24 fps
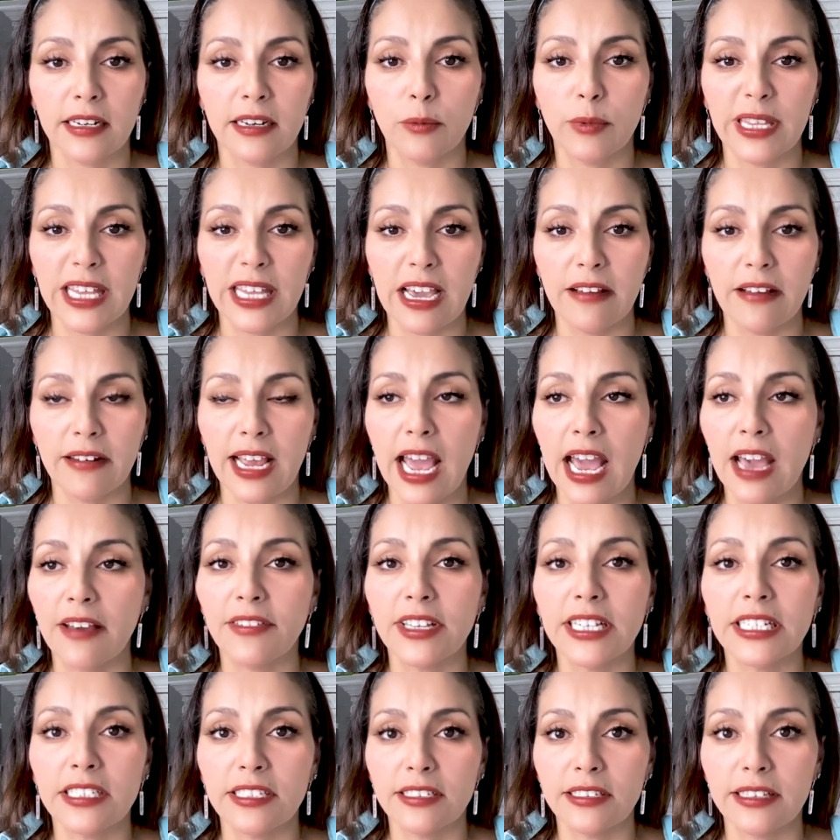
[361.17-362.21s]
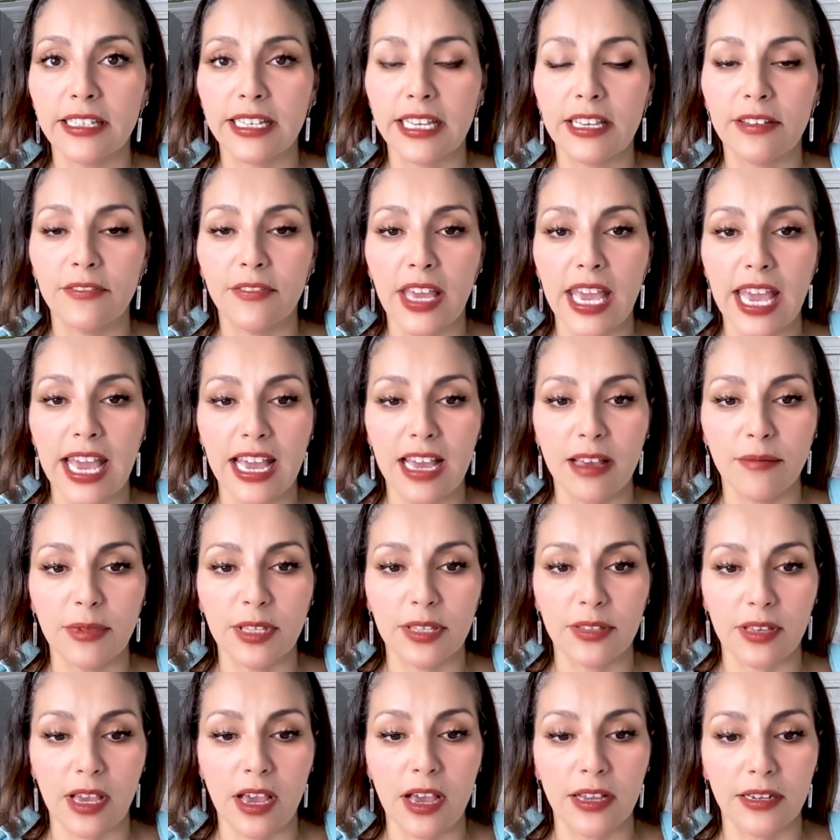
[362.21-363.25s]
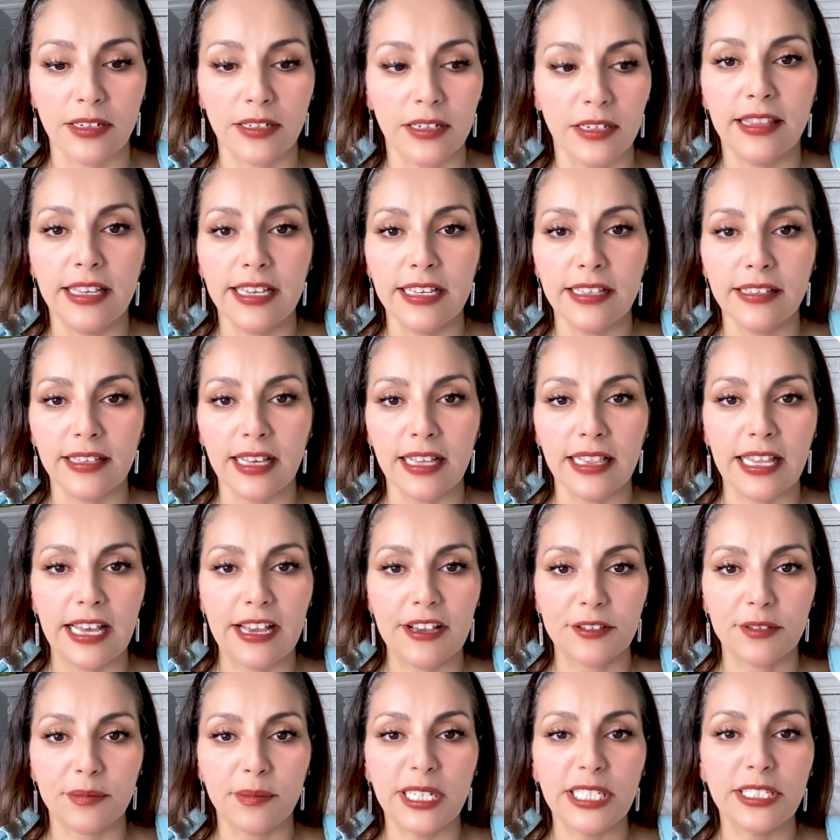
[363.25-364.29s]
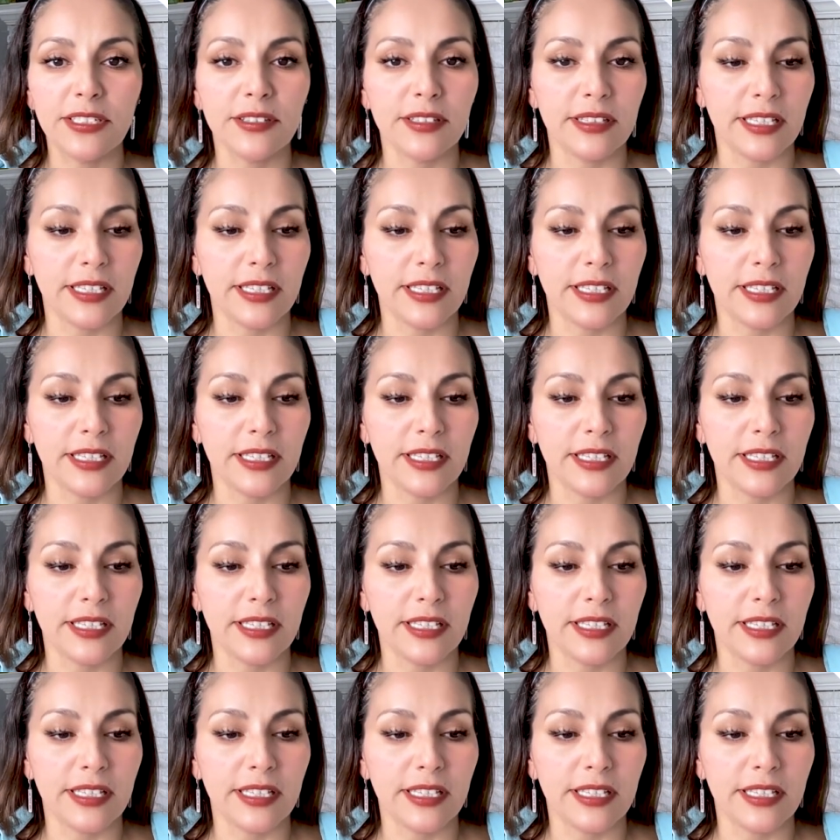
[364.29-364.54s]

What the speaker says: without having to leave Amazon. This allows me to